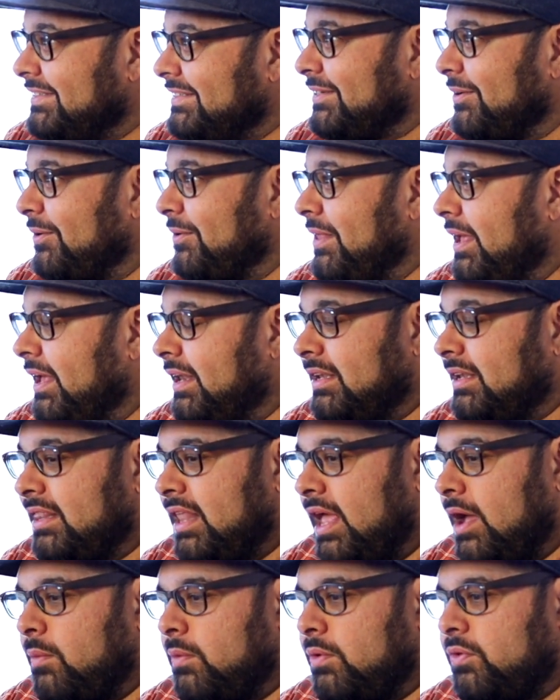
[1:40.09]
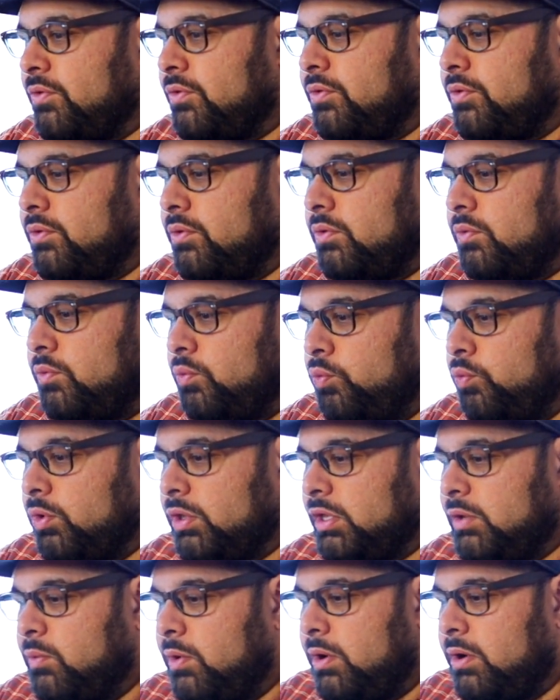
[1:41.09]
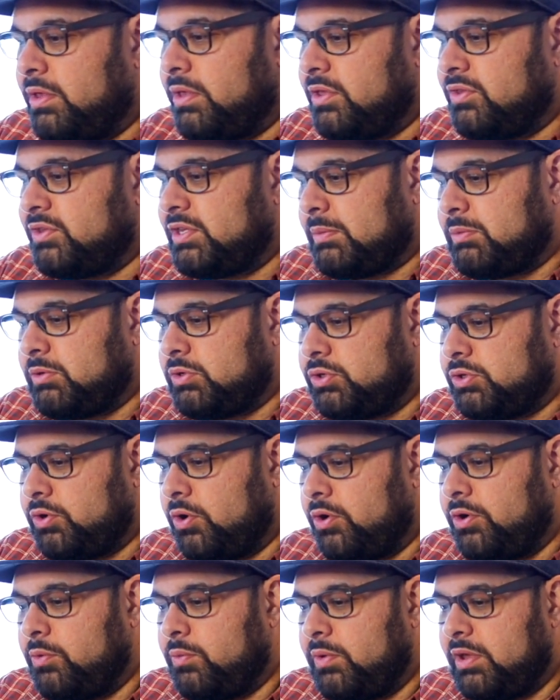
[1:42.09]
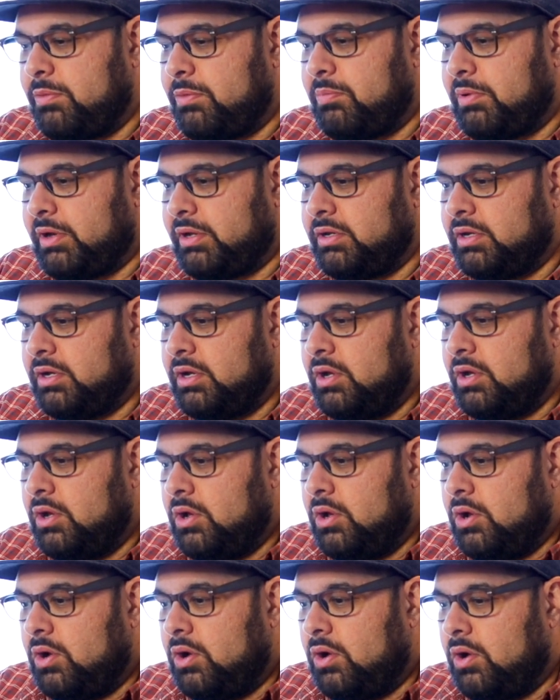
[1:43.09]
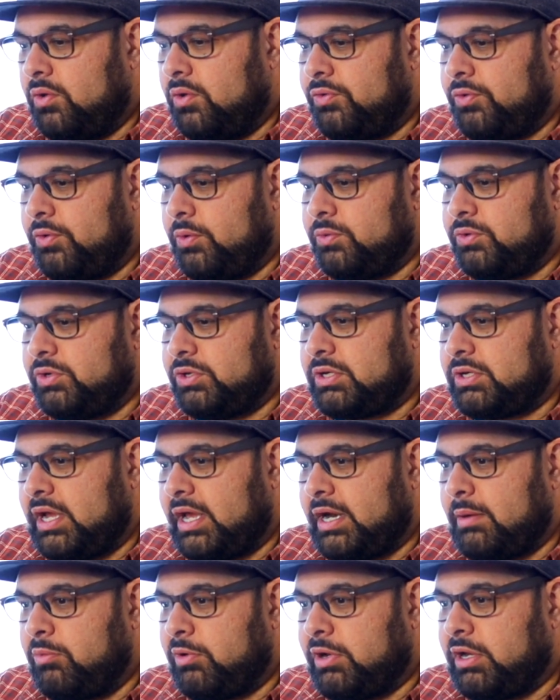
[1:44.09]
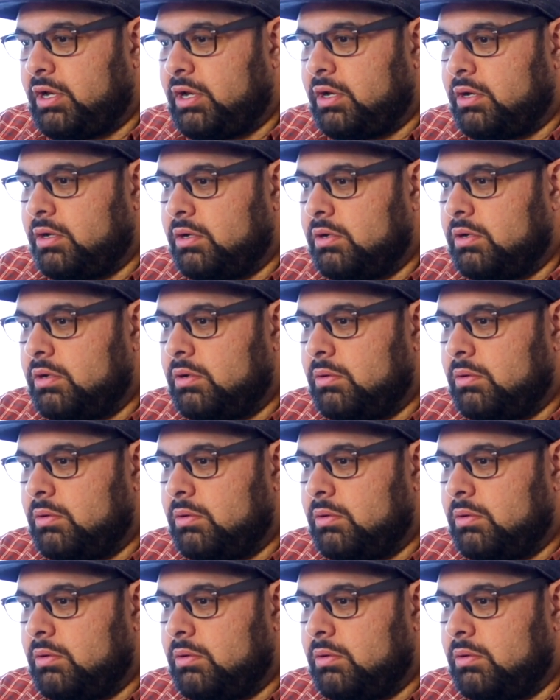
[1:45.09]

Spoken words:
So that was really where the inception started with, but also just kind of bringing,